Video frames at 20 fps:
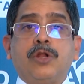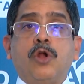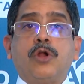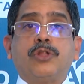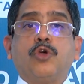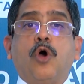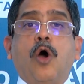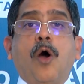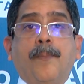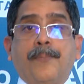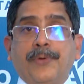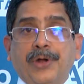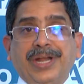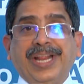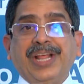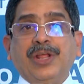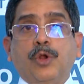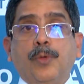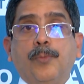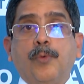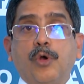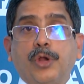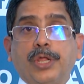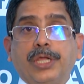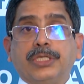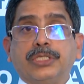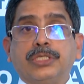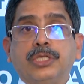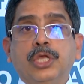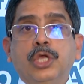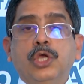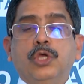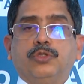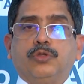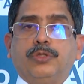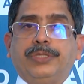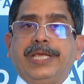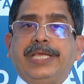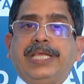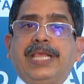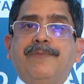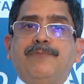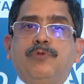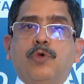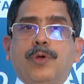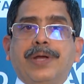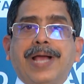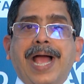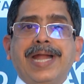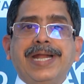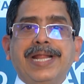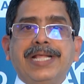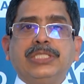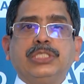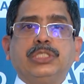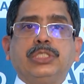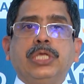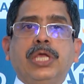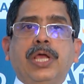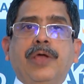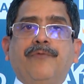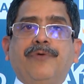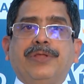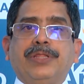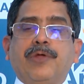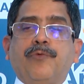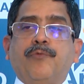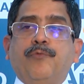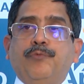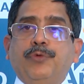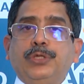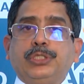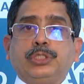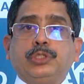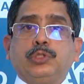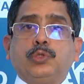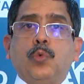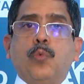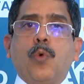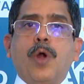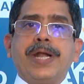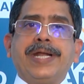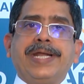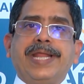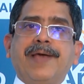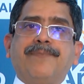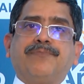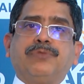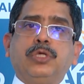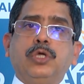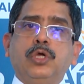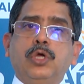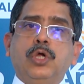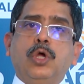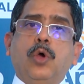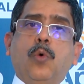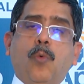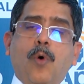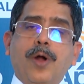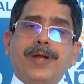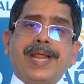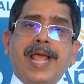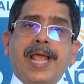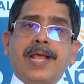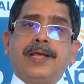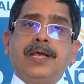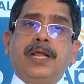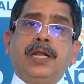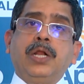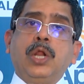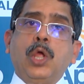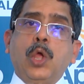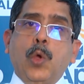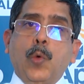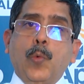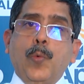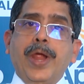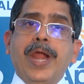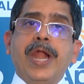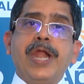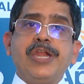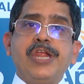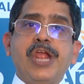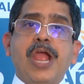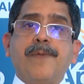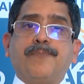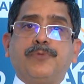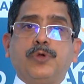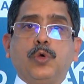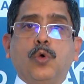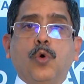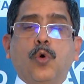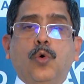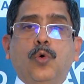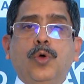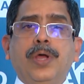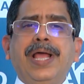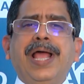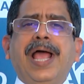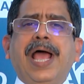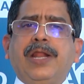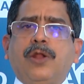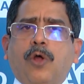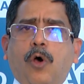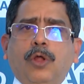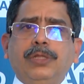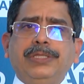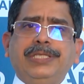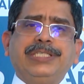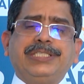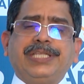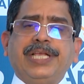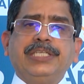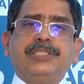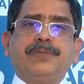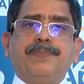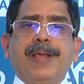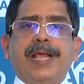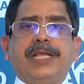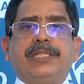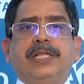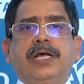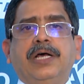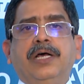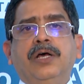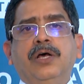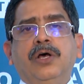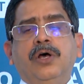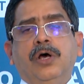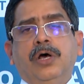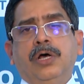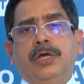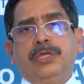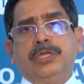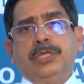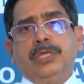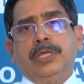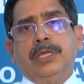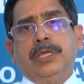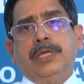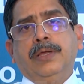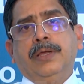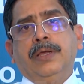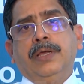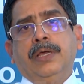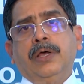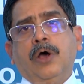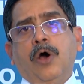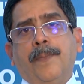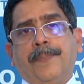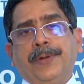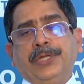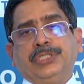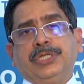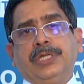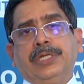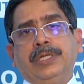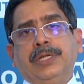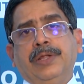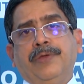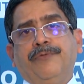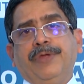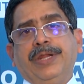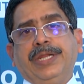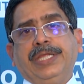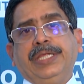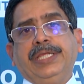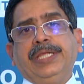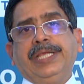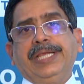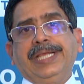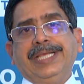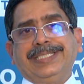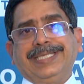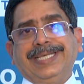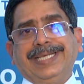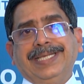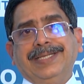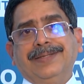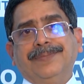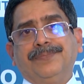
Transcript: not the operating robotics. So they give you guidance, whether to what depth, what angle, where do you have to go, and all these things make the operation very easy.